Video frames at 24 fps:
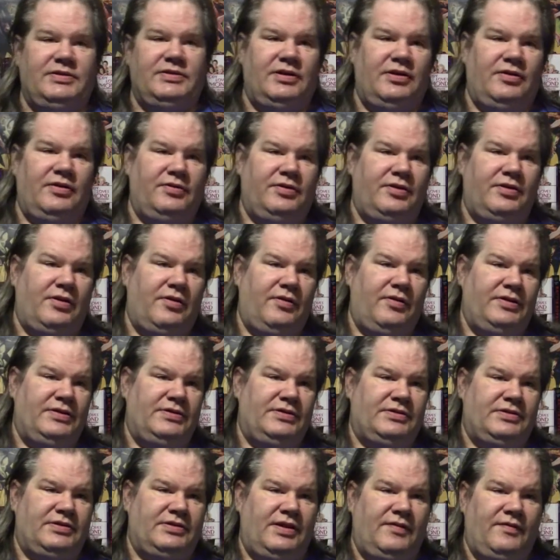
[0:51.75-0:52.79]
you know,
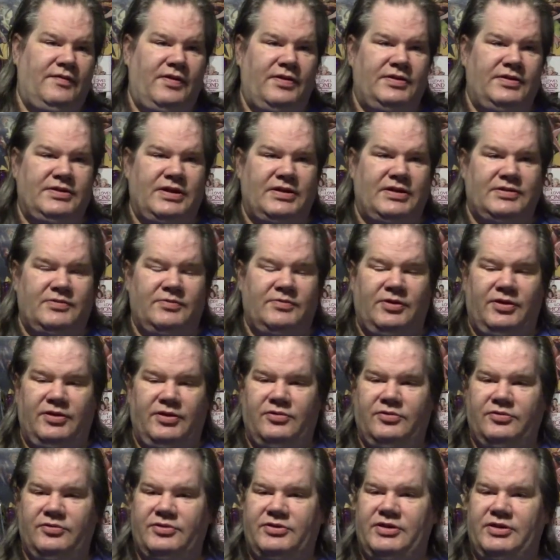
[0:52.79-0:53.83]
they've always got some really
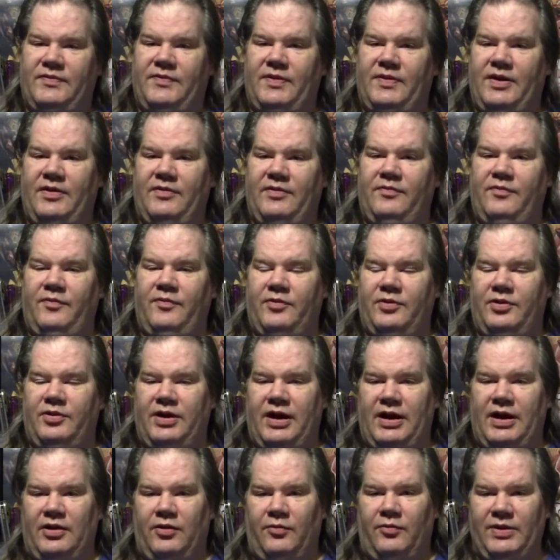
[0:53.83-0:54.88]
cool stuff out for
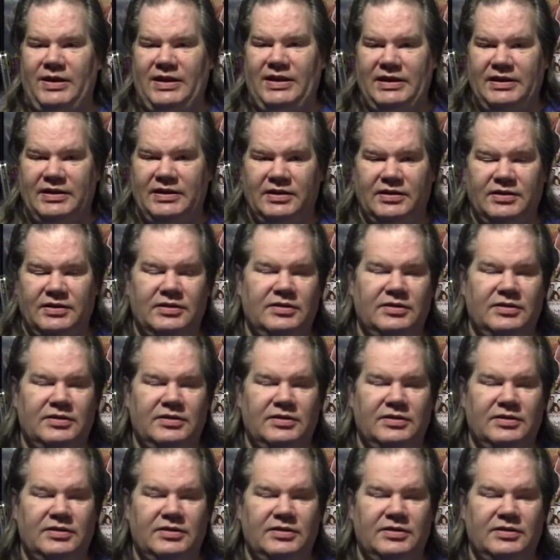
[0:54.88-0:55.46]
Halloween.